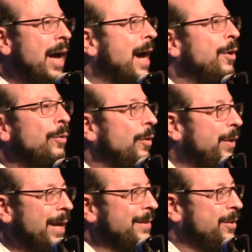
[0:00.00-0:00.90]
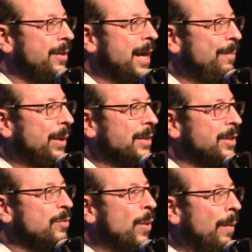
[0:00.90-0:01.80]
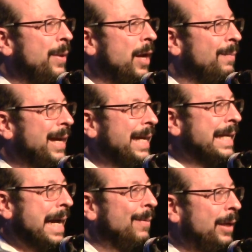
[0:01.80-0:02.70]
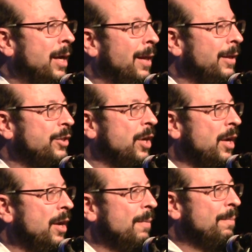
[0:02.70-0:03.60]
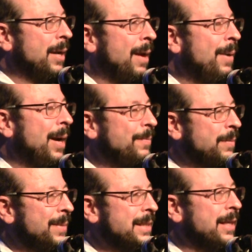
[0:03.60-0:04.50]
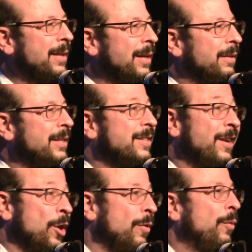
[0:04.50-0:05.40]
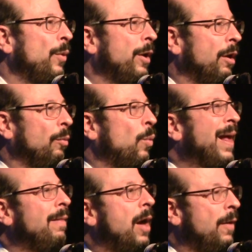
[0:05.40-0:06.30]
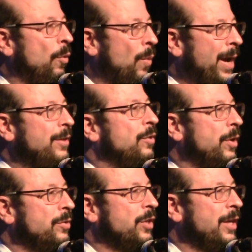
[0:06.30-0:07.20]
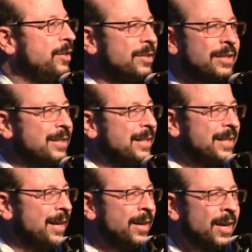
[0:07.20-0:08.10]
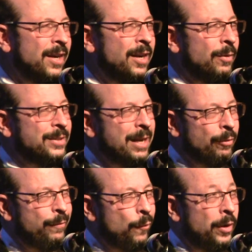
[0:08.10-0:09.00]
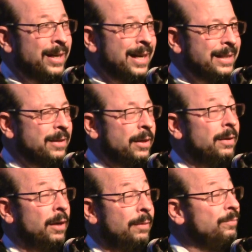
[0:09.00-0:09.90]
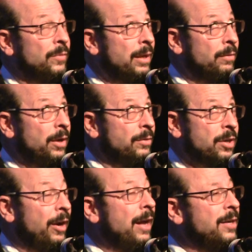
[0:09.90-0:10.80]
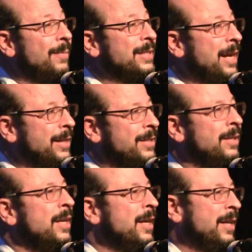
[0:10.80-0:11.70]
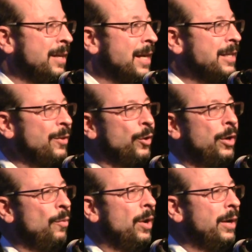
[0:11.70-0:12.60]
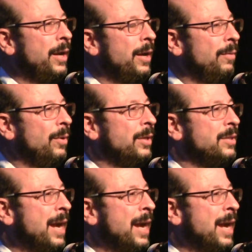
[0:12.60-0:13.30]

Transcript: I don't know the answer to that because it's well beyond my economic knowledge, but I'm optimistic that at least I know that we are well on the way to those changes. As I said, you know, it was Henry Ford, in, uh, uh, sorry, Thomas Edison in nineteen thirty-one. It was